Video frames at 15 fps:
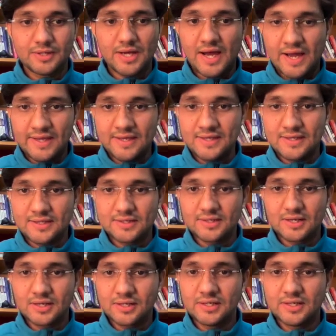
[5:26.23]
I
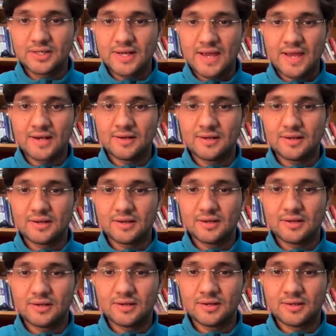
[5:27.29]
earlier had
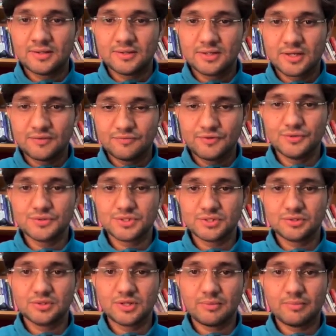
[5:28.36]
a
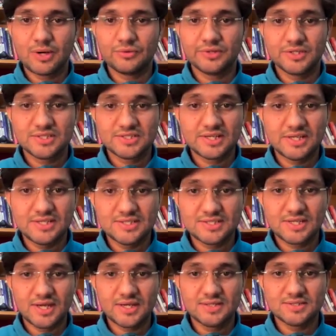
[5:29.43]
confusion about the screen
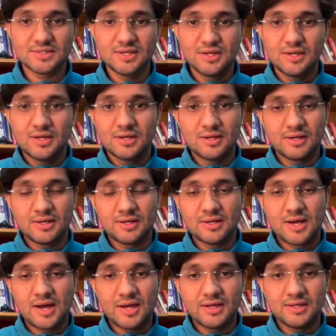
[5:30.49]
size, and
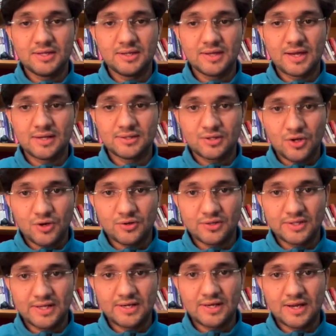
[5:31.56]
I had
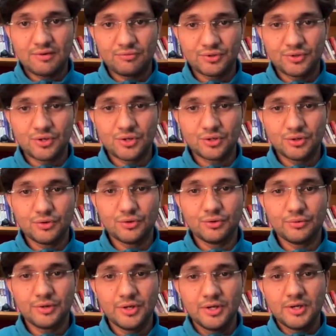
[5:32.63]
thought that I would not
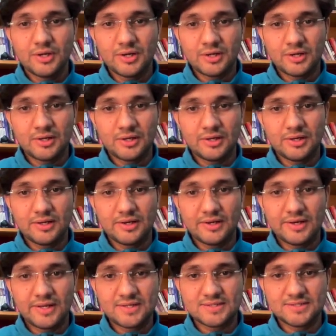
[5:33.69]
go
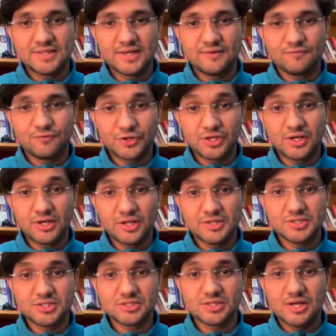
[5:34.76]
less than 14
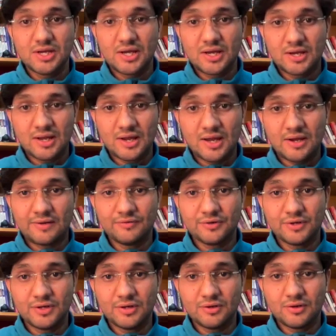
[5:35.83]
inch, and I
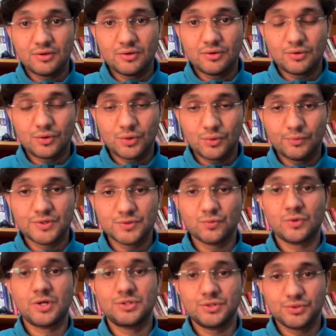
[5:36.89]
would always
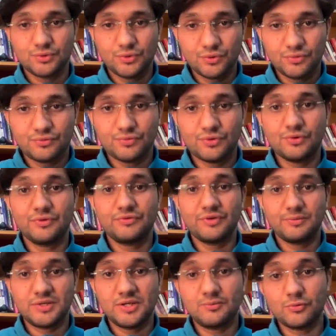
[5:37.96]
want to go for
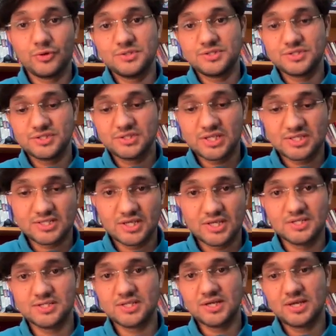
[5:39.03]
15.6
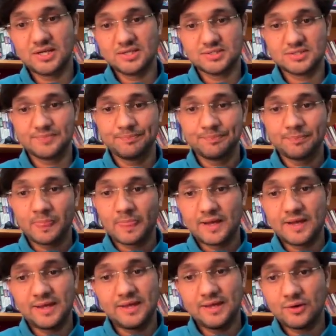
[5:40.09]
inch, as
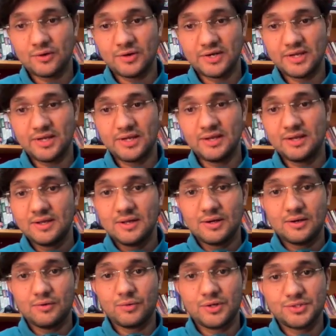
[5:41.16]
I already
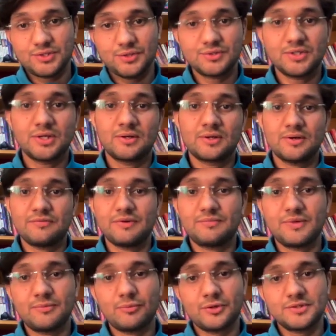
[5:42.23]
was using a
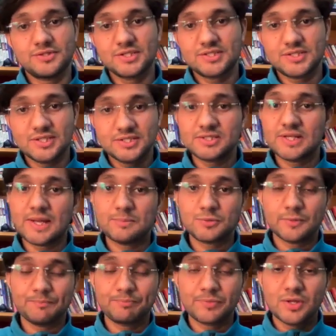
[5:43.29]
15.6 inch
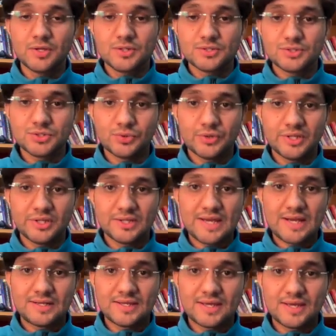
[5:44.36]
laptop. So in
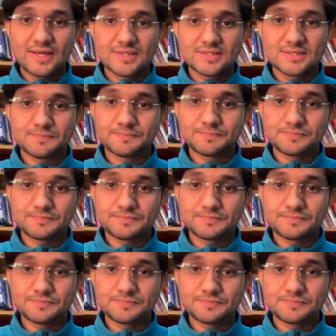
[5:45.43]
that case,